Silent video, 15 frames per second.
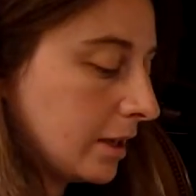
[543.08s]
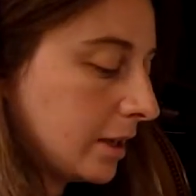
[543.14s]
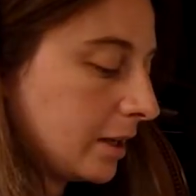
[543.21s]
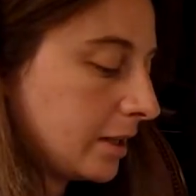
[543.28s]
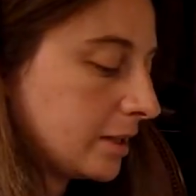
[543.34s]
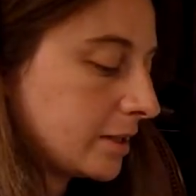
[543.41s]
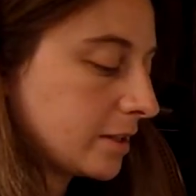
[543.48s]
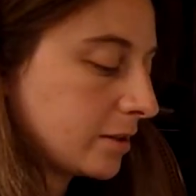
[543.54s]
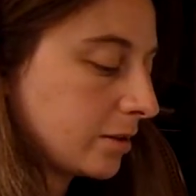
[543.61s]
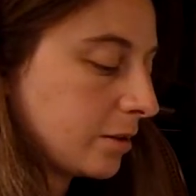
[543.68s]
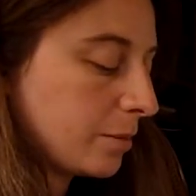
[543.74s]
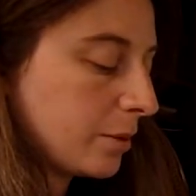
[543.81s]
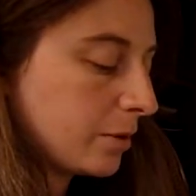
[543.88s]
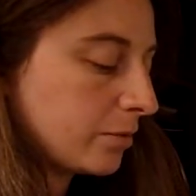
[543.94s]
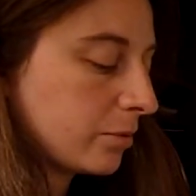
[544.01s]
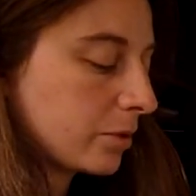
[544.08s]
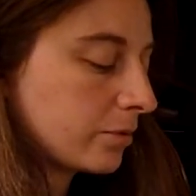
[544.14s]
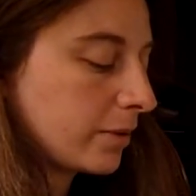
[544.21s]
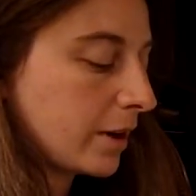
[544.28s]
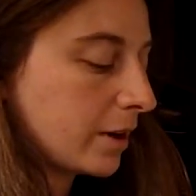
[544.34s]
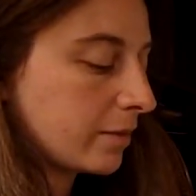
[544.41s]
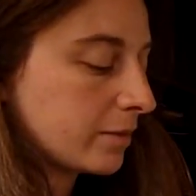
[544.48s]
is
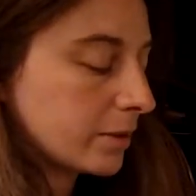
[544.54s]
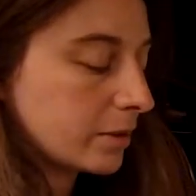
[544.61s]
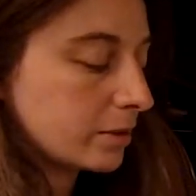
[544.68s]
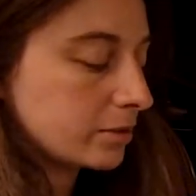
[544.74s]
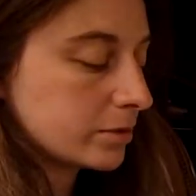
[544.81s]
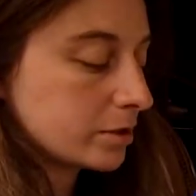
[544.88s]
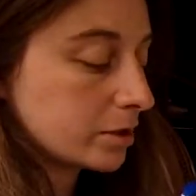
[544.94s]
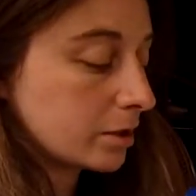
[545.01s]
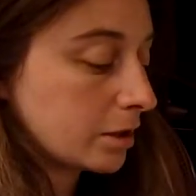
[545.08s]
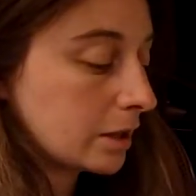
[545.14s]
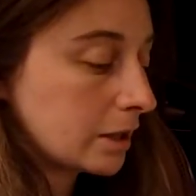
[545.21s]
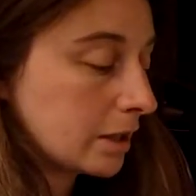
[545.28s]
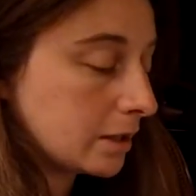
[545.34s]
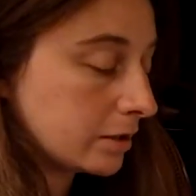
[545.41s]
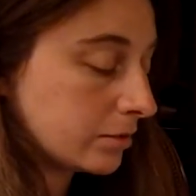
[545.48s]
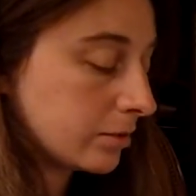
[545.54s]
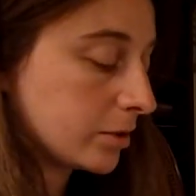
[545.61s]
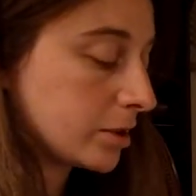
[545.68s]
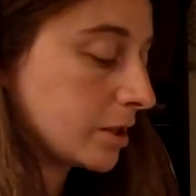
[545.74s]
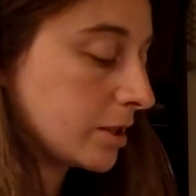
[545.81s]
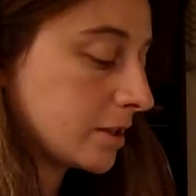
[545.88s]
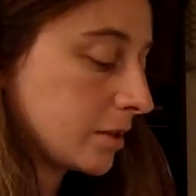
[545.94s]
0.45. The coefficient of kinetic
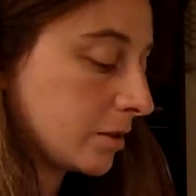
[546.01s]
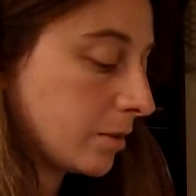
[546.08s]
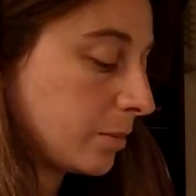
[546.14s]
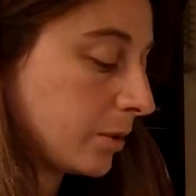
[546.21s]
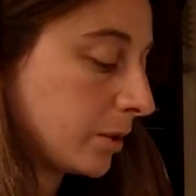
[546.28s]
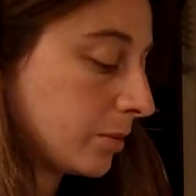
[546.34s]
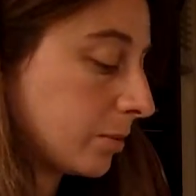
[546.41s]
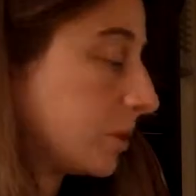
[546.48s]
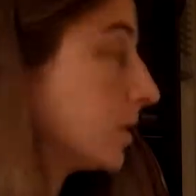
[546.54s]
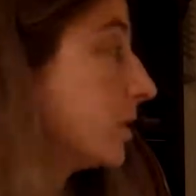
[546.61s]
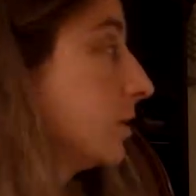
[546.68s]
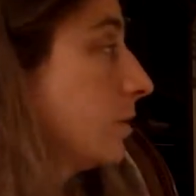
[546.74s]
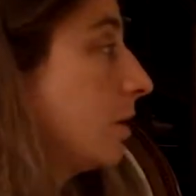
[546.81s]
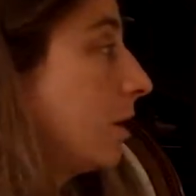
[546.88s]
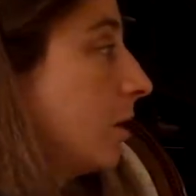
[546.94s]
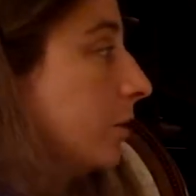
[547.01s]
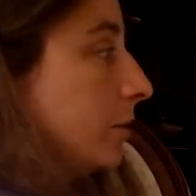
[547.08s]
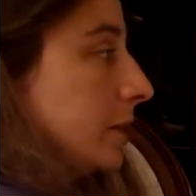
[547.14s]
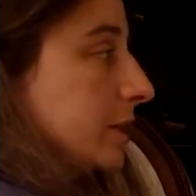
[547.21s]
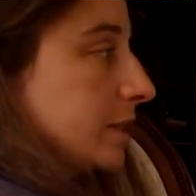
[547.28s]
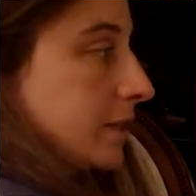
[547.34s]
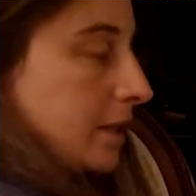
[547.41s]
friction is 0.32.
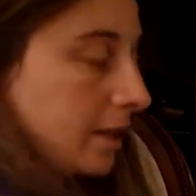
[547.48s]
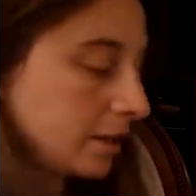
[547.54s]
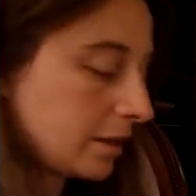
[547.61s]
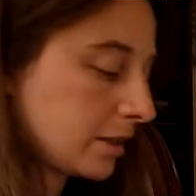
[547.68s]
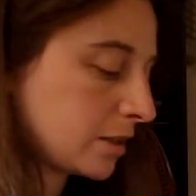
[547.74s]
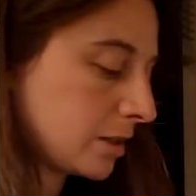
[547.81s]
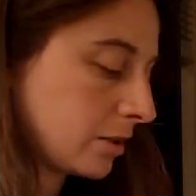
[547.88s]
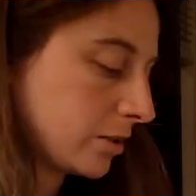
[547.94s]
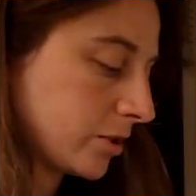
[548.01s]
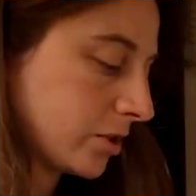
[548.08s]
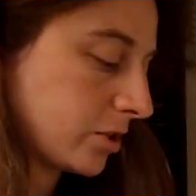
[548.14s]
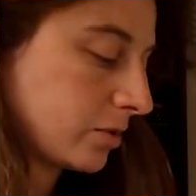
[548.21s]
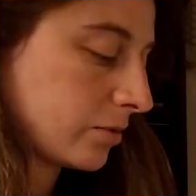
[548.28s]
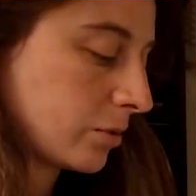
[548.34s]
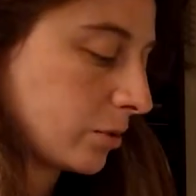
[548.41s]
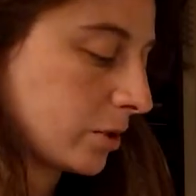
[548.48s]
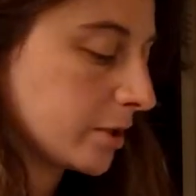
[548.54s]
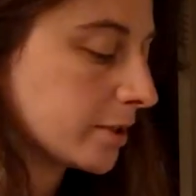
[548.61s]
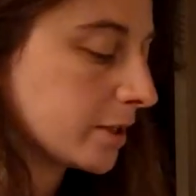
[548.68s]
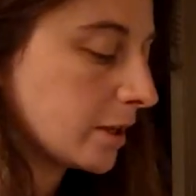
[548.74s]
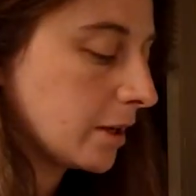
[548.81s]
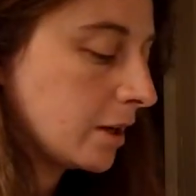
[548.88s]
Always static is larger, of
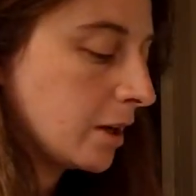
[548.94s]
course.